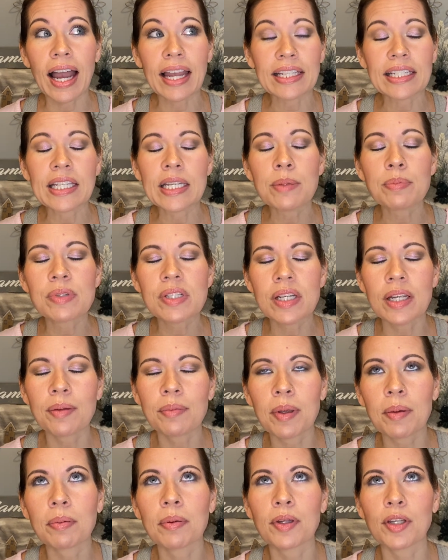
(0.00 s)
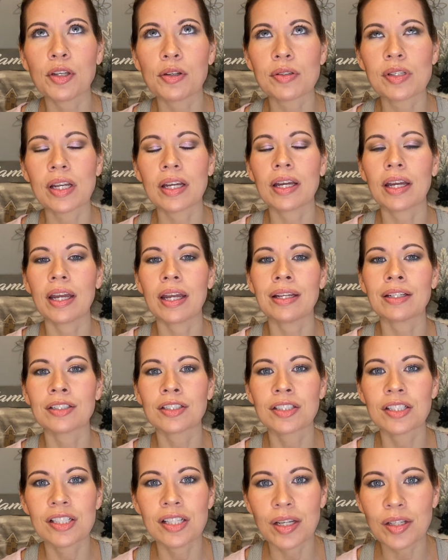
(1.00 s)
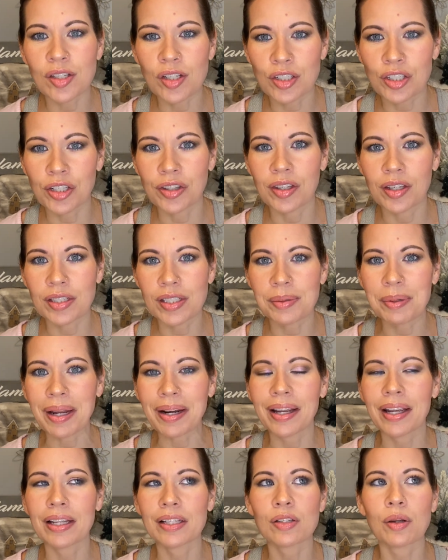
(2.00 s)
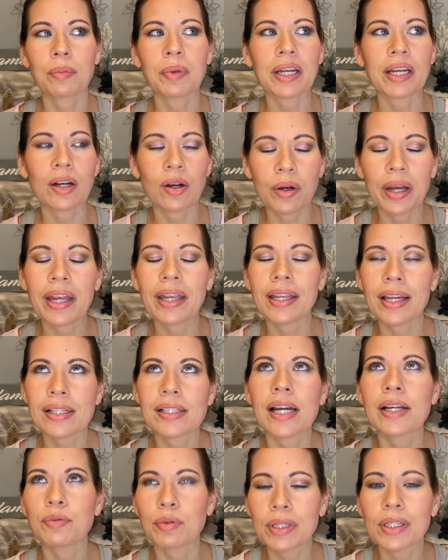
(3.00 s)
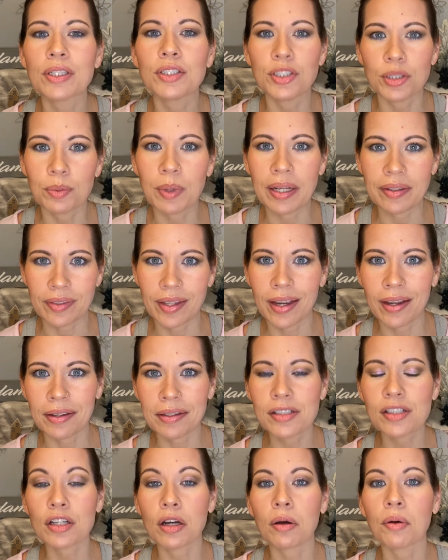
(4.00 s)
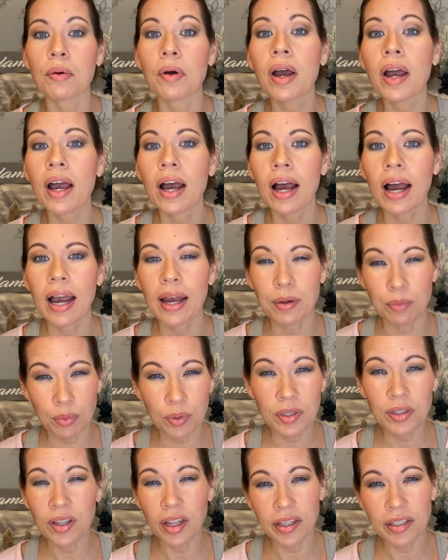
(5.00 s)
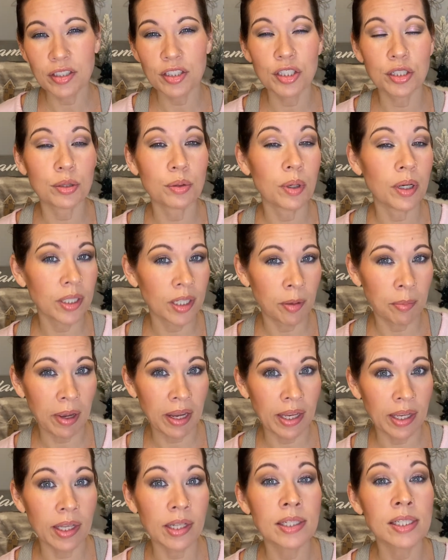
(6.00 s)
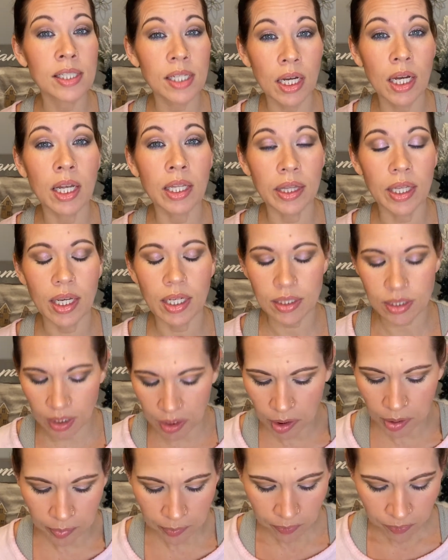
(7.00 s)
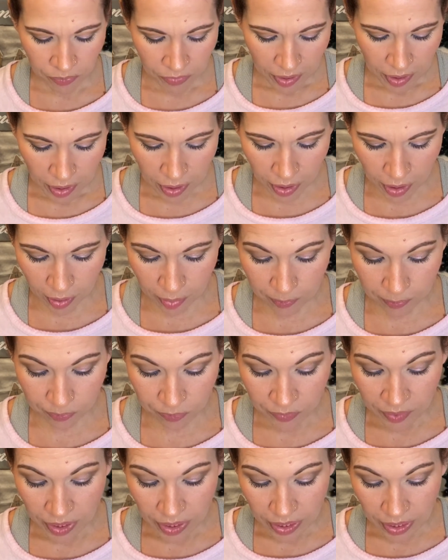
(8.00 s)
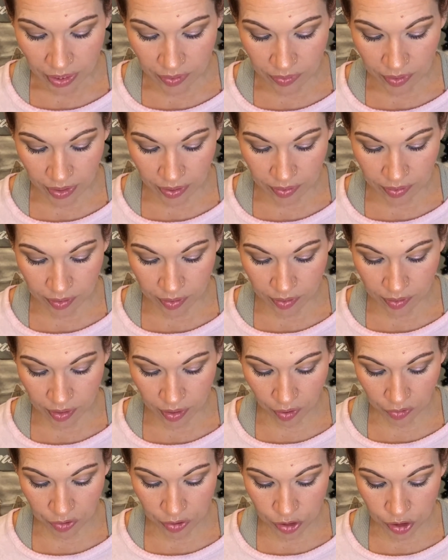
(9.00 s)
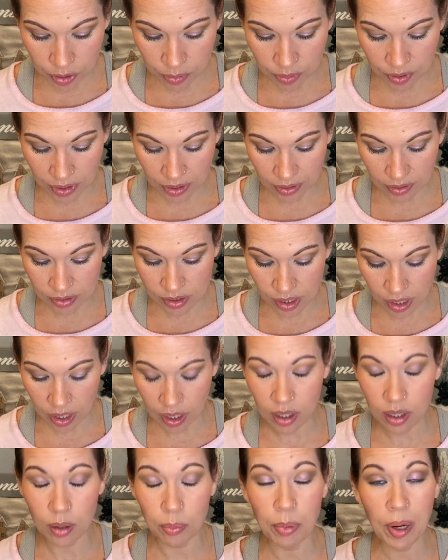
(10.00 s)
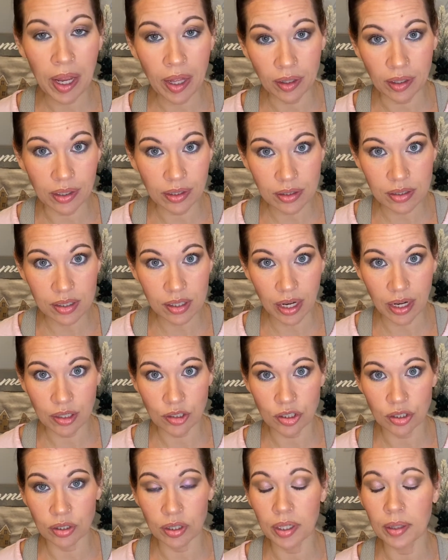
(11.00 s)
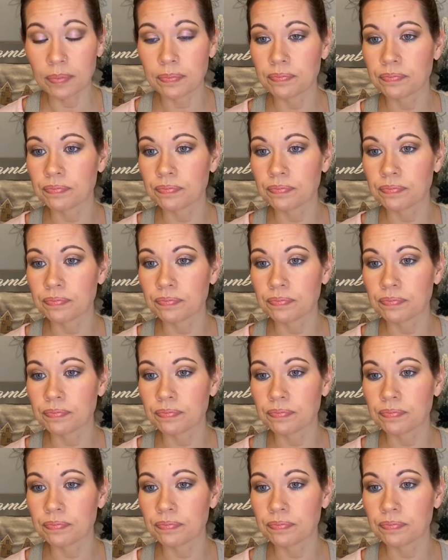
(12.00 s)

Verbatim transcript: keep seeing people use it and say such good things about it, and so I'm like, okay, yes, I really do want that, so I would like to get my hands on that. And then the other two things are palettes, actually.